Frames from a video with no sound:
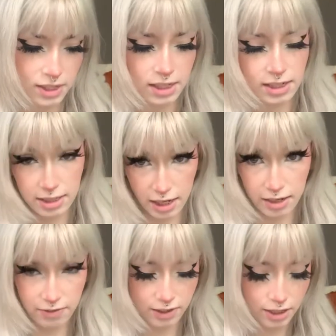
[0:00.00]
the
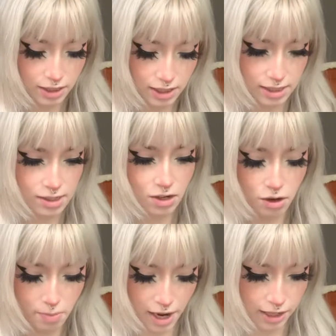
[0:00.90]
design of it. This is
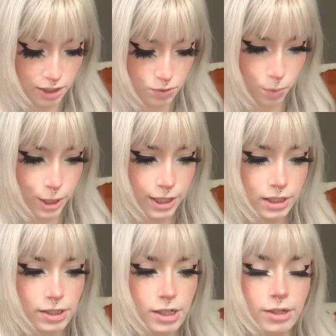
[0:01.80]
Hermione's
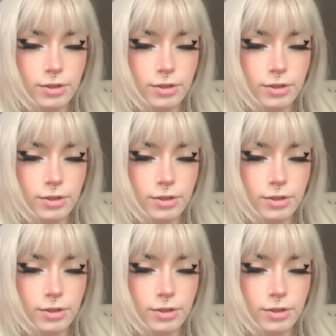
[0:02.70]
wand.